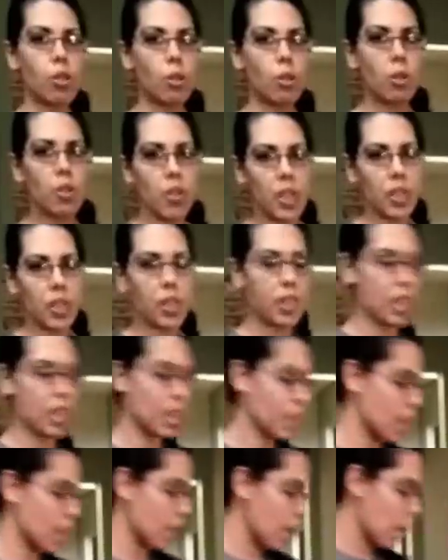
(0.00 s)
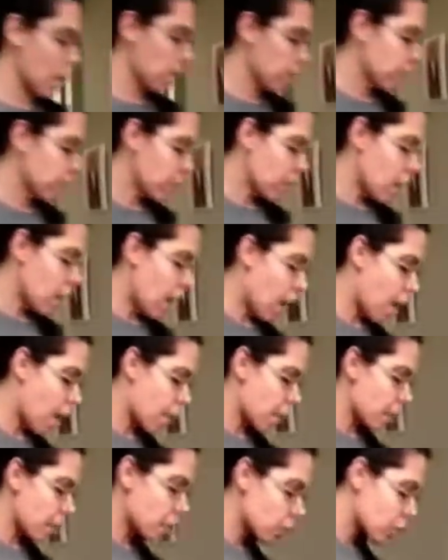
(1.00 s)
to season it.
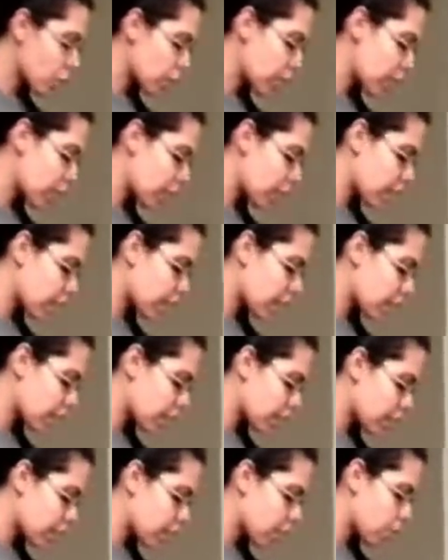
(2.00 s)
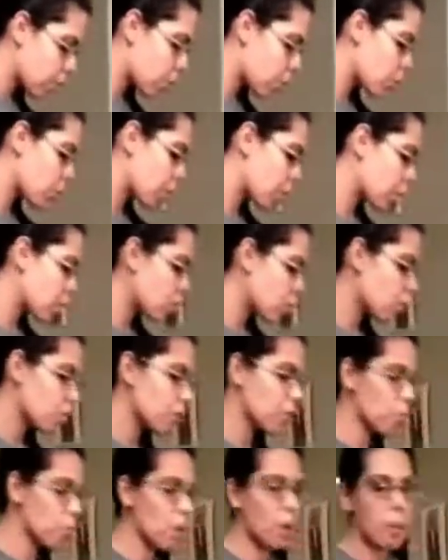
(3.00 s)
Usually, you can
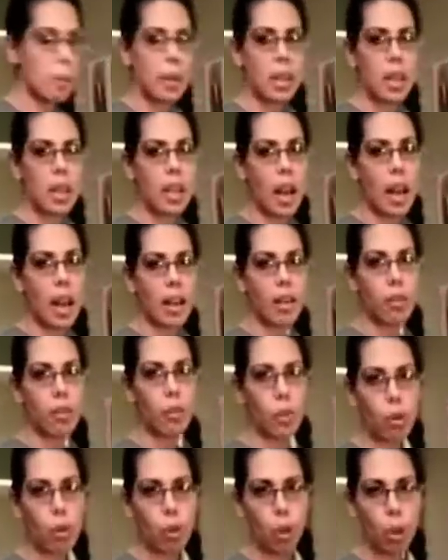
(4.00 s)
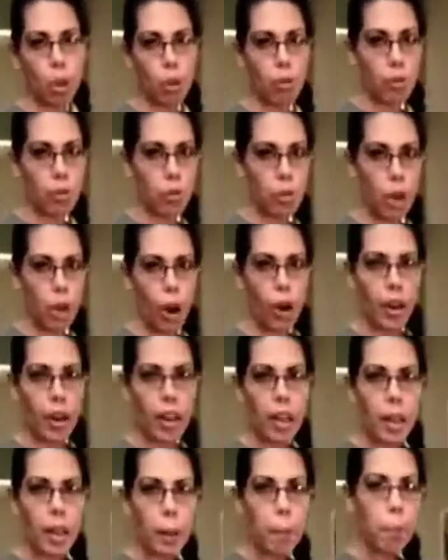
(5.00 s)
use maybe like a few cloves of
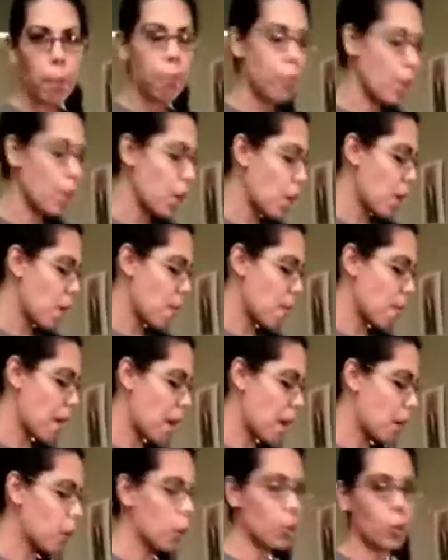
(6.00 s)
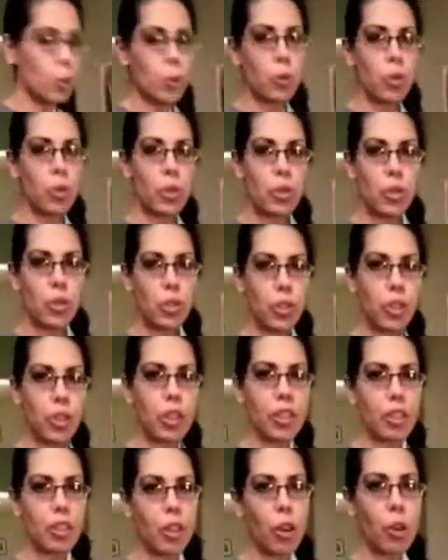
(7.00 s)
garlic. My older
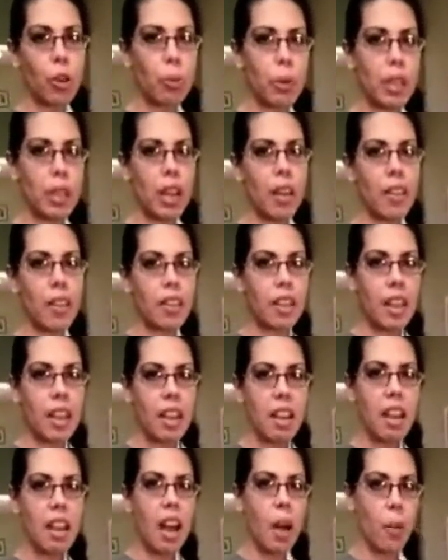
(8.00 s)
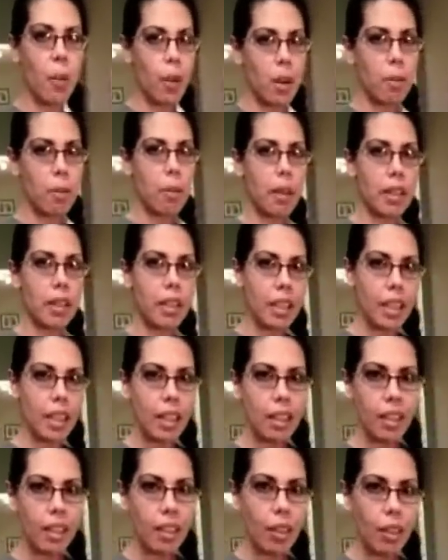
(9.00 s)
sister told me the other day I wanted
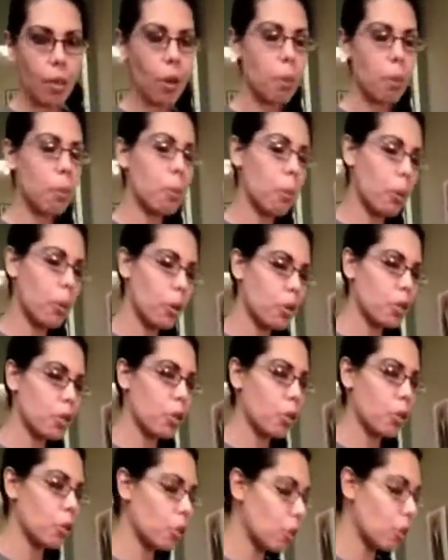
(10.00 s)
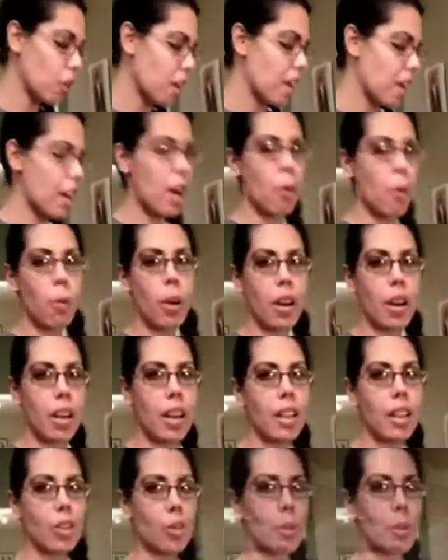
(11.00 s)
pernil for pork shoulder, and I want
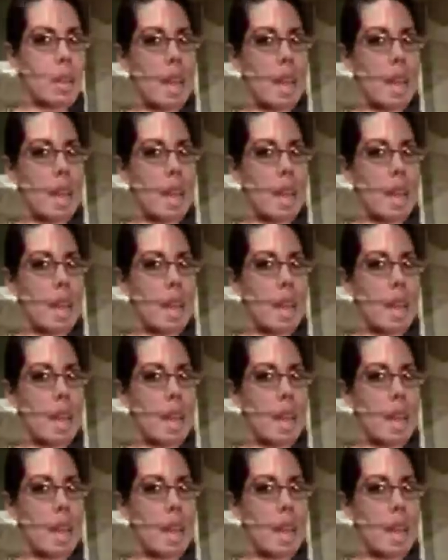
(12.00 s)
it to